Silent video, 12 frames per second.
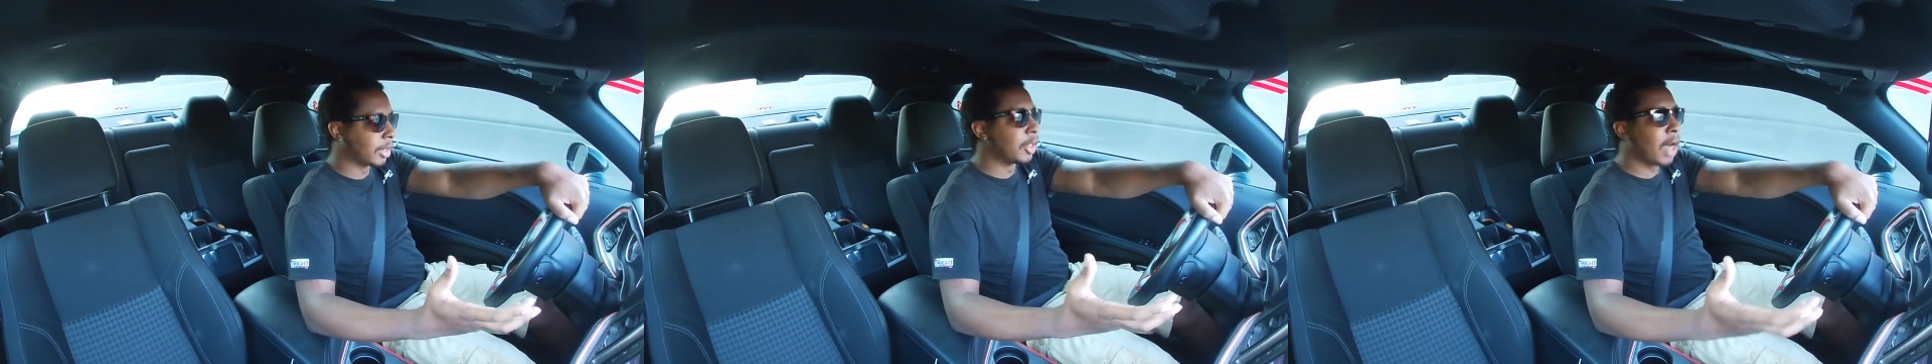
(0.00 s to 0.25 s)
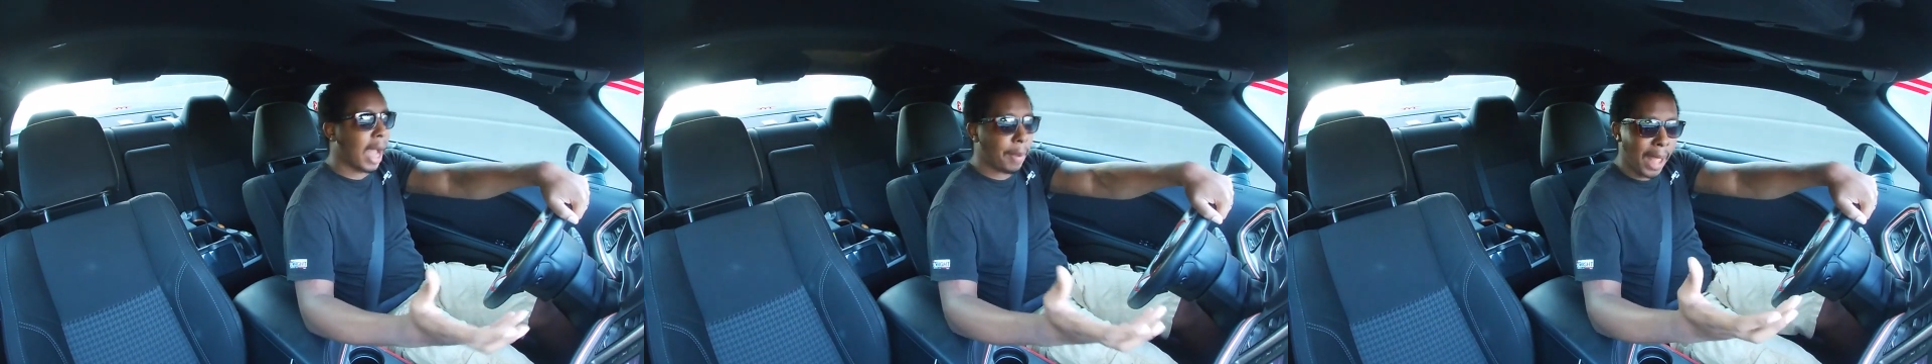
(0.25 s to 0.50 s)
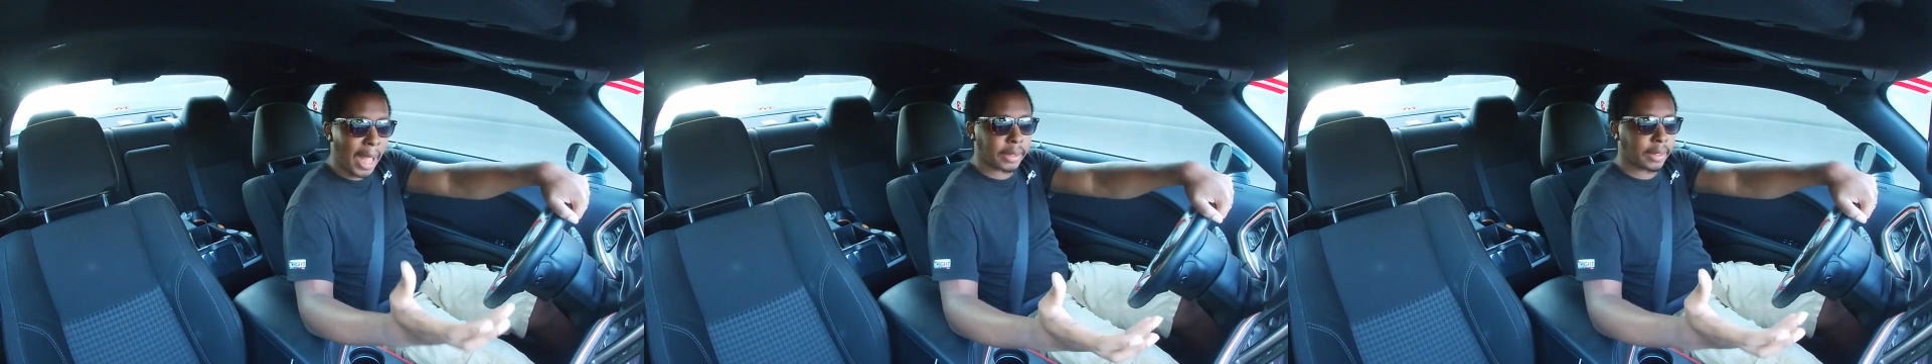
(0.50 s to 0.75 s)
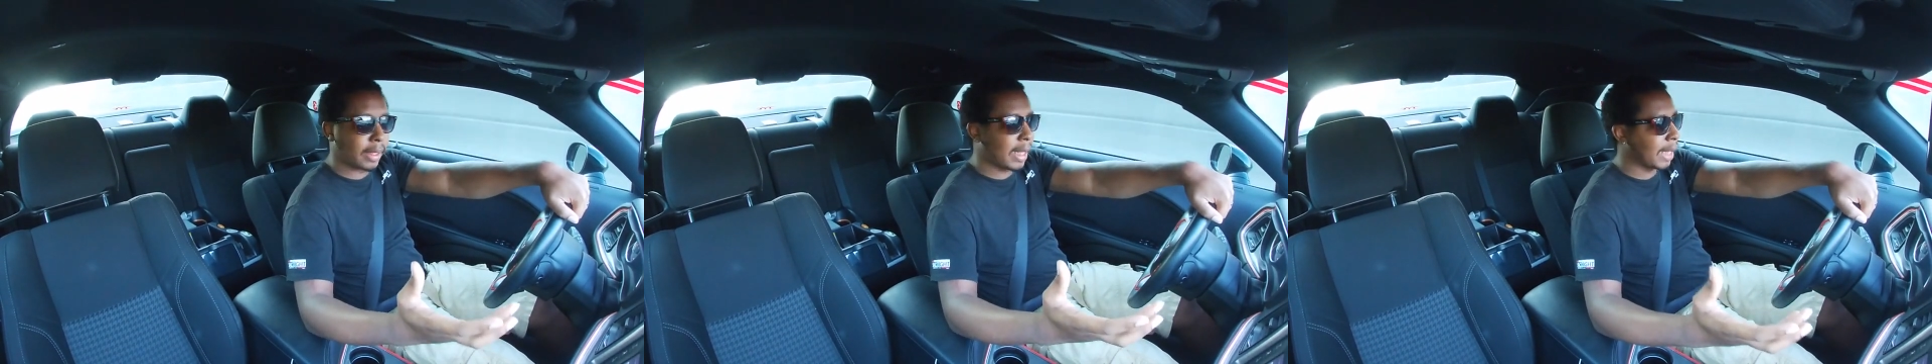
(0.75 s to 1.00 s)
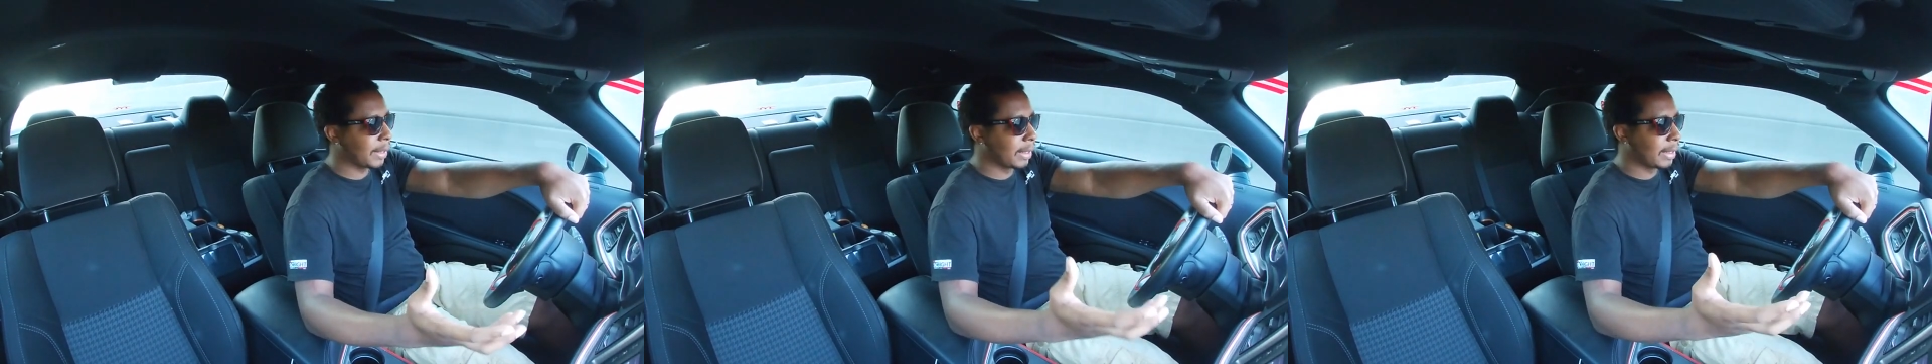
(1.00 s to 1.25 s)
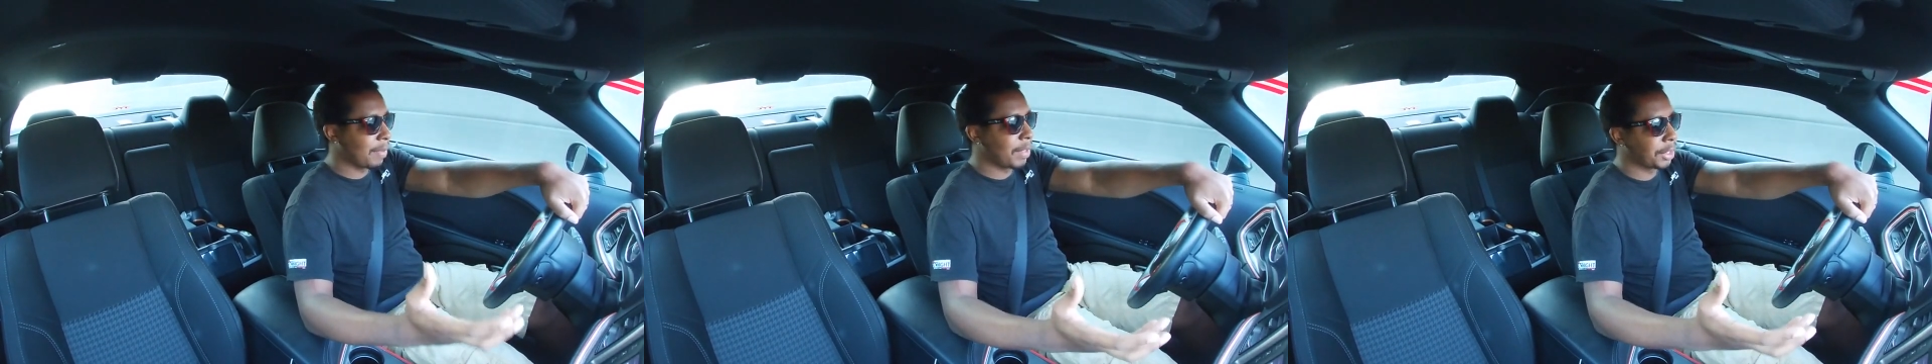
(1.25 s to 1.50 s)
the
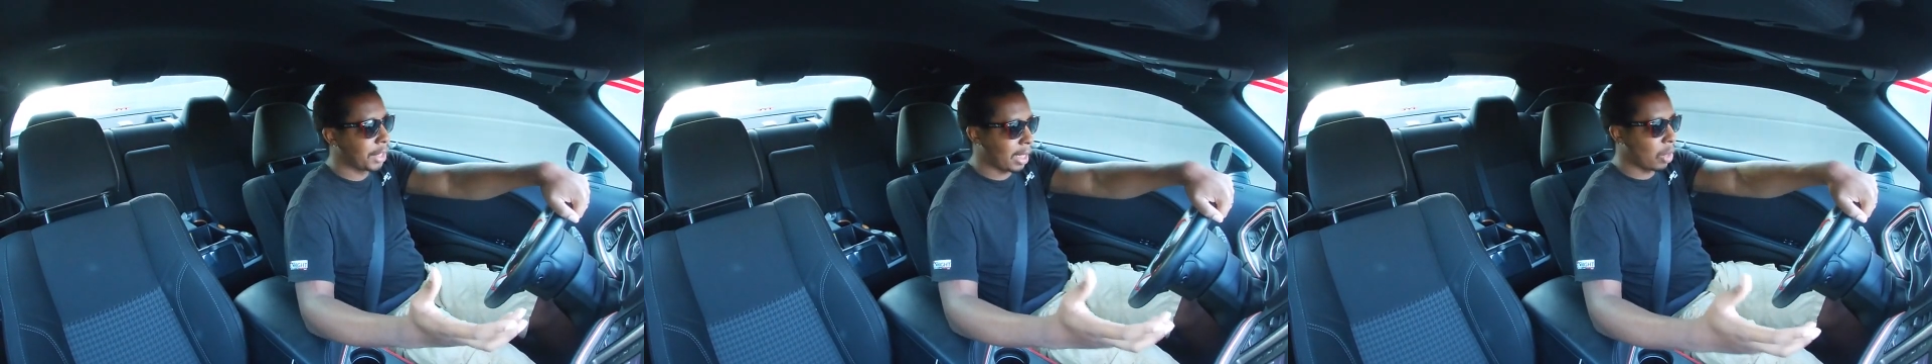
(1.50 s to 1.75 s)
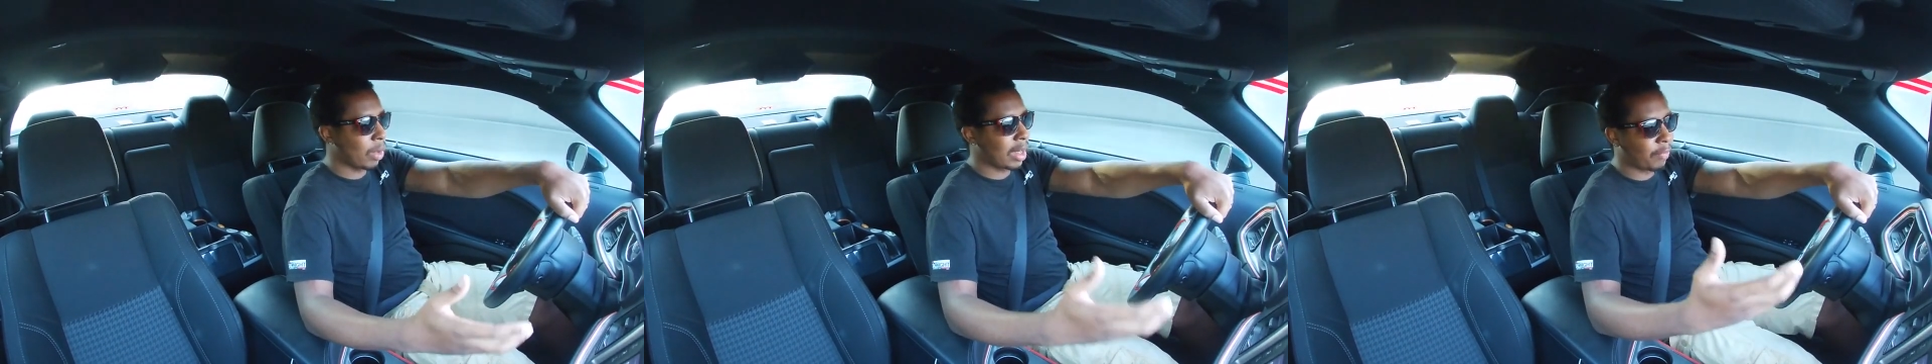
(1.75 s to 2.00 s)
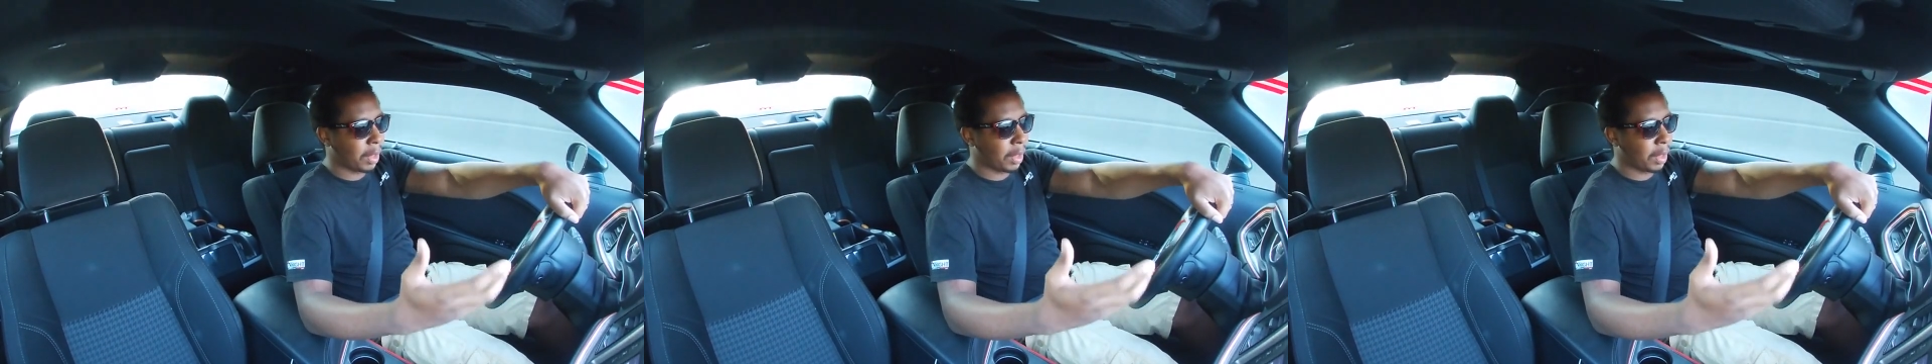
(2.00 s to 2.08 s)
1970 Shaker when it